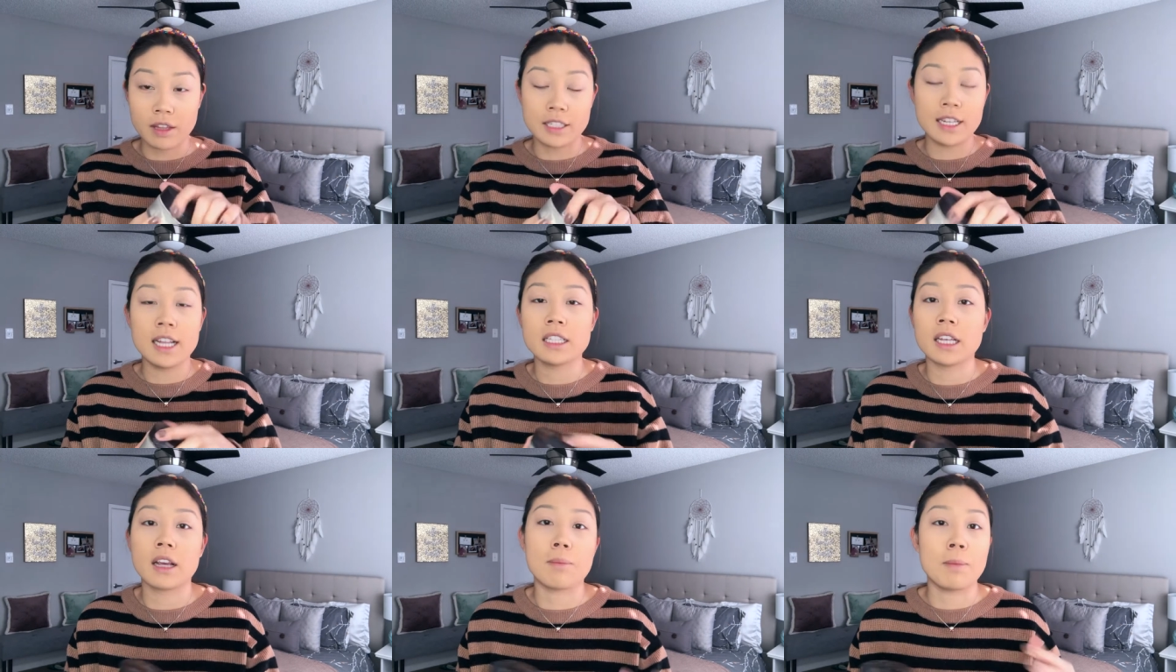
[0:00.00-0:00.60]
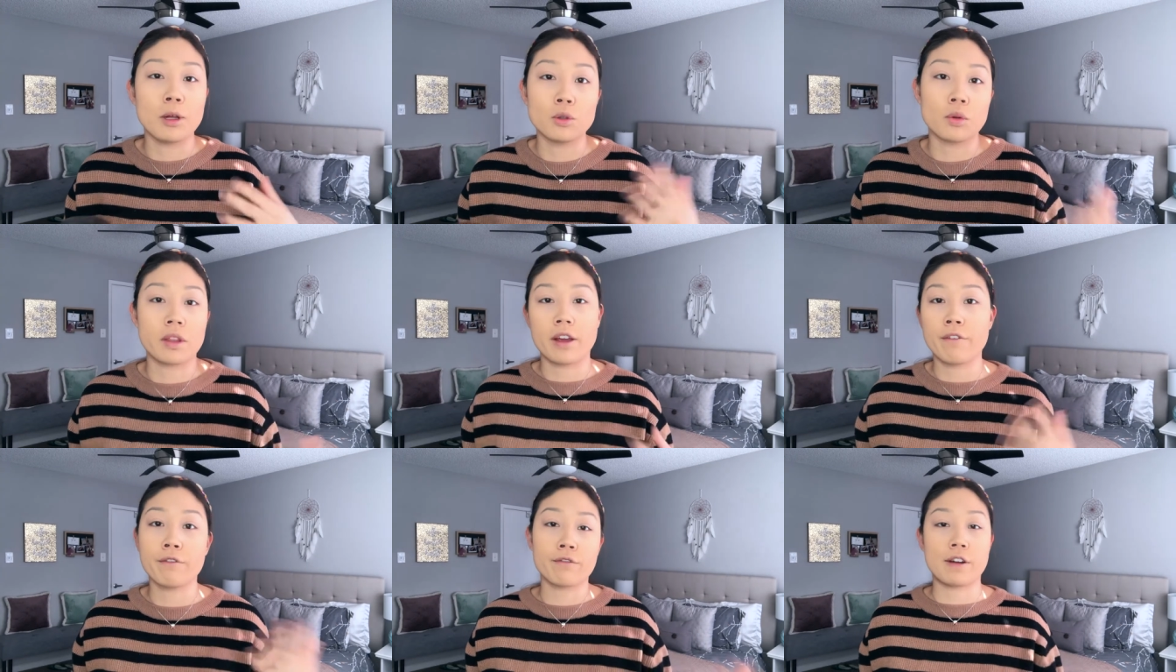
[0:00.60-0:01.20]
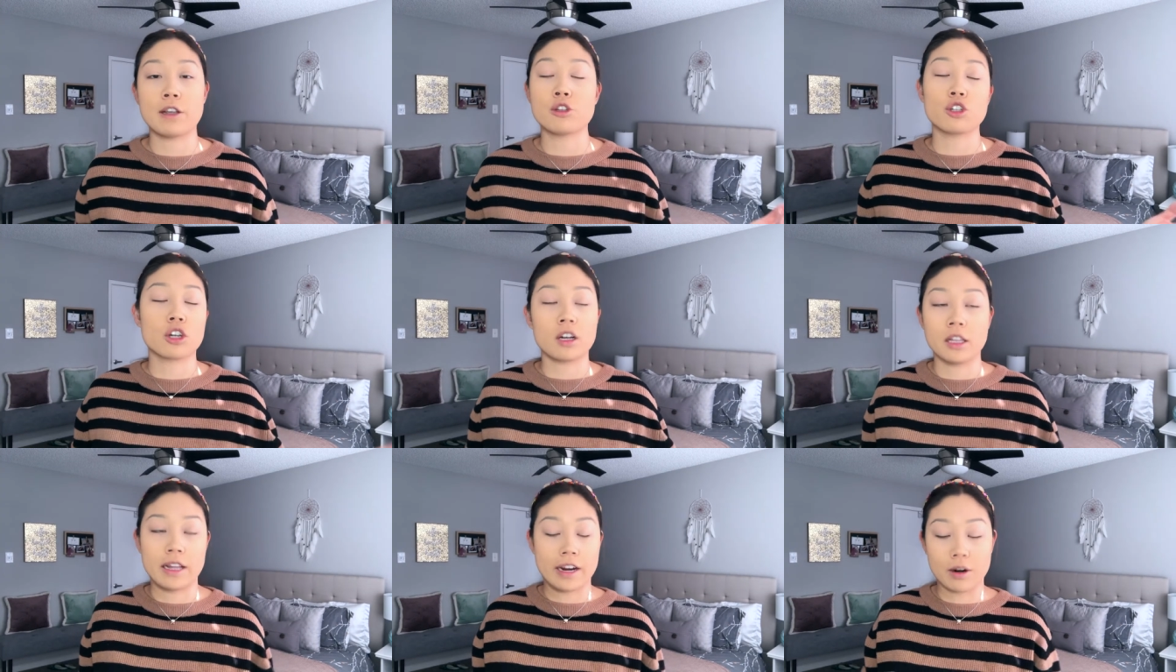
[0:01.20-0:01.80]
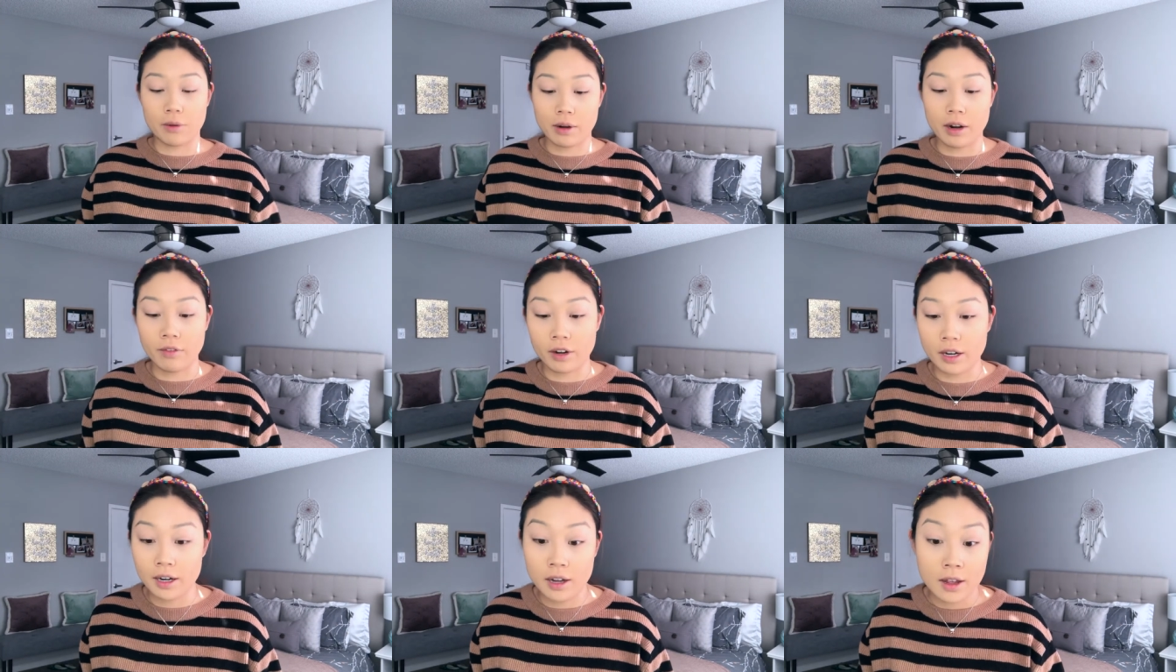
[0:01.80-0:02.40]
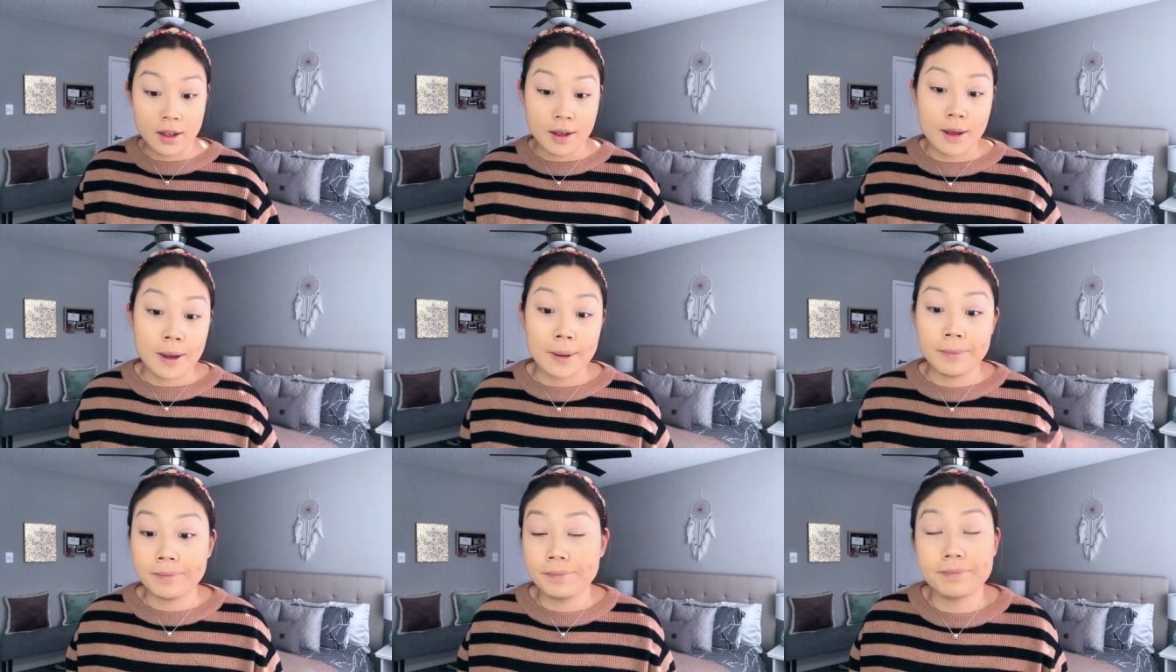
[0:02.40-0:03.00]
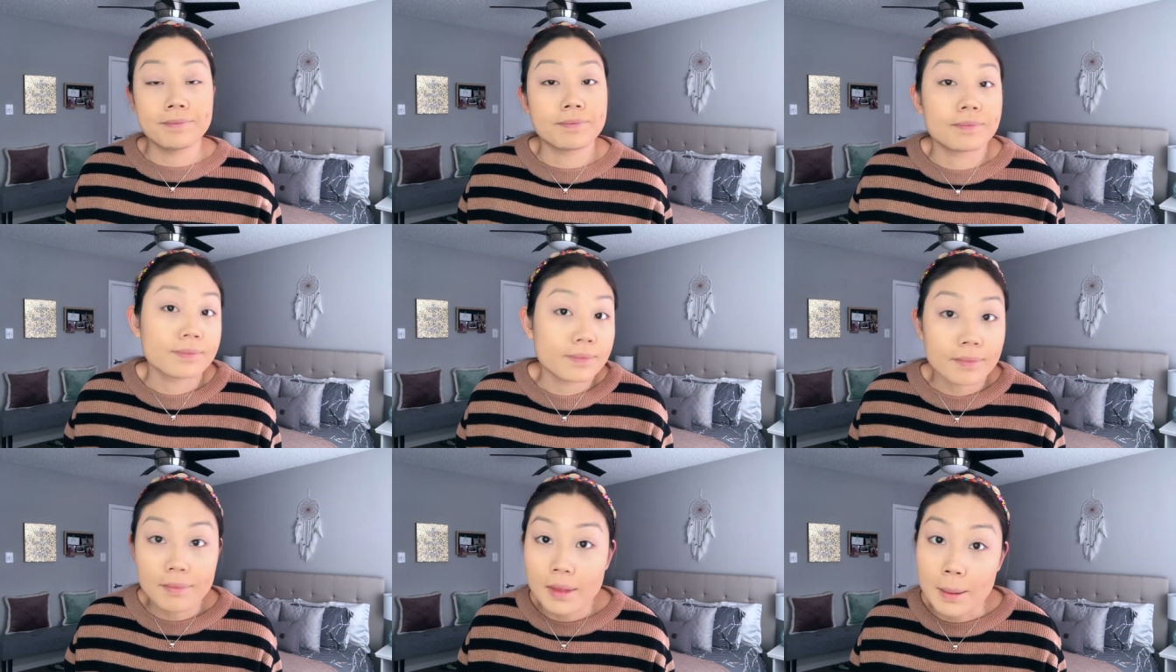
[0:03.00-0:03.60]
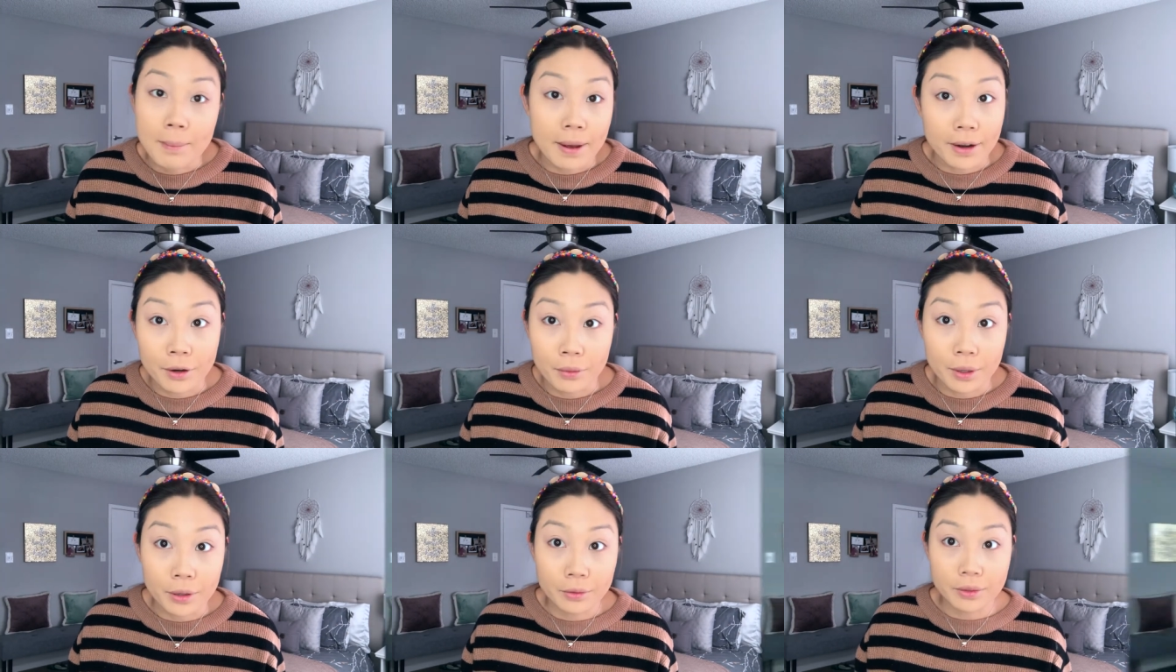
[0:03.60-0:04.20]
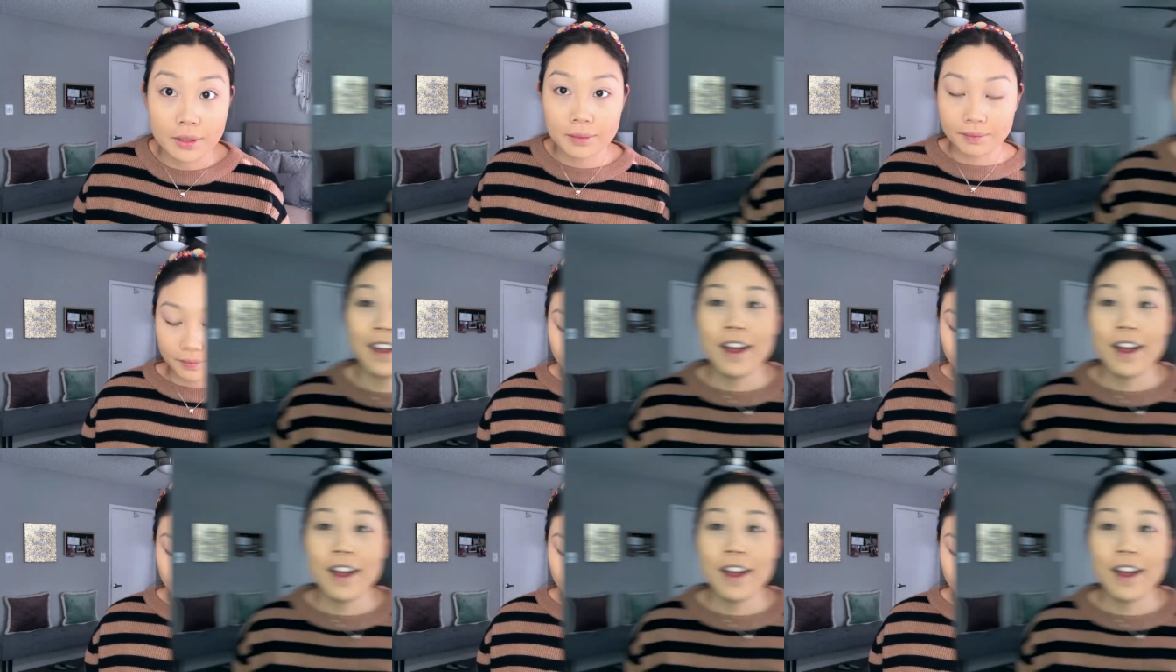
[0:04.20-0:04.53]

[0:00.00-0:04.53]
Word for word: They say it's like milled with like French clay or whatever, but who knows.